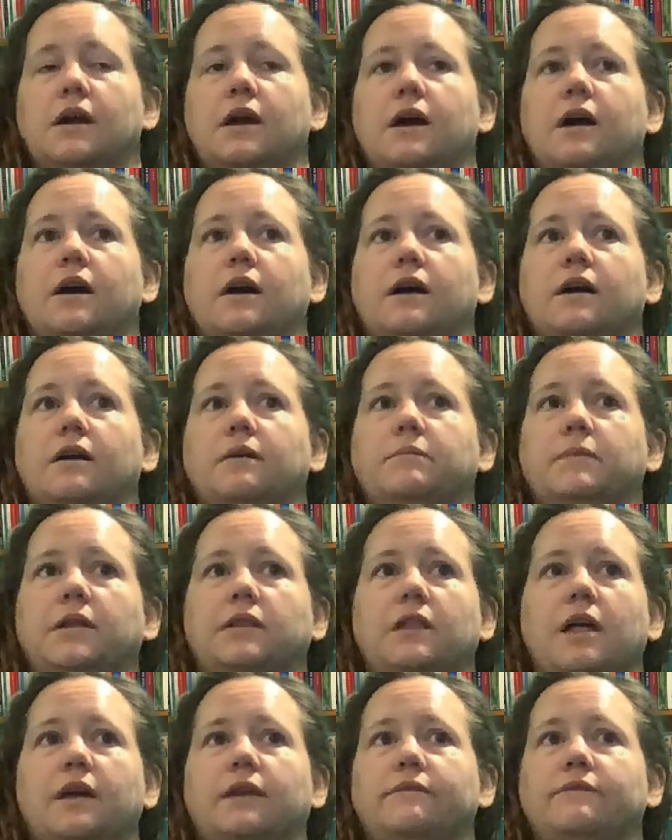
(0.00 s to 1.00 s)
A
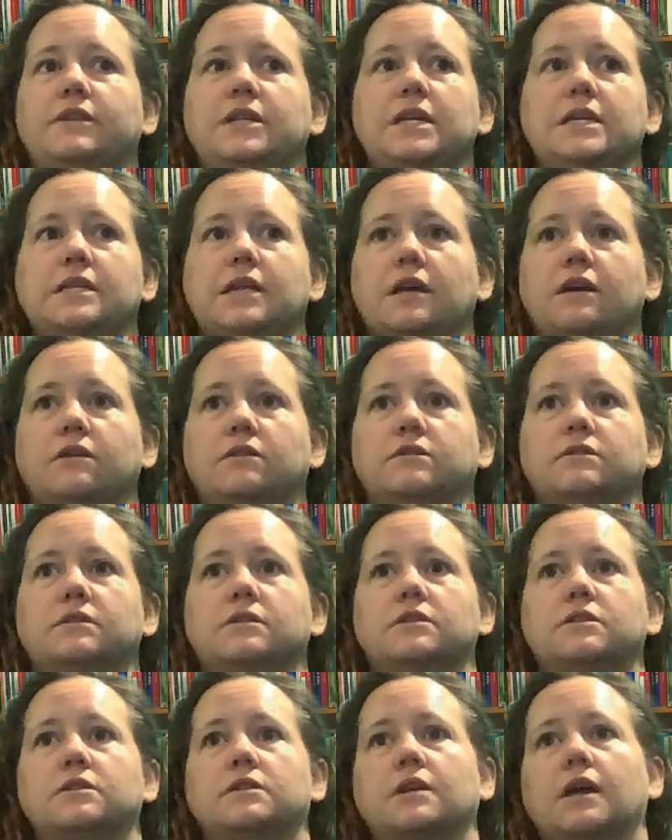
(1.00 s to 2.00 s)
lot of details
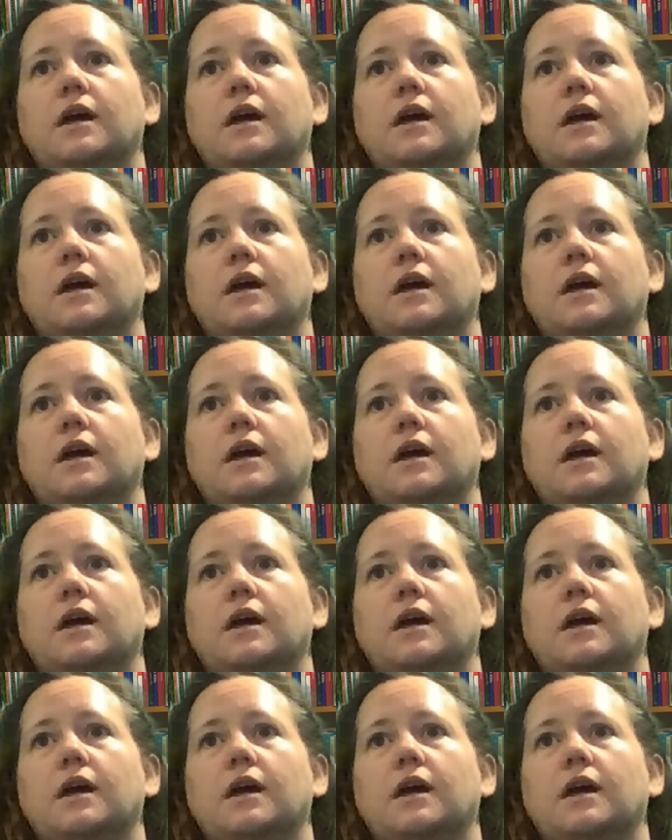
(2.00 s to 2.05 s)
that just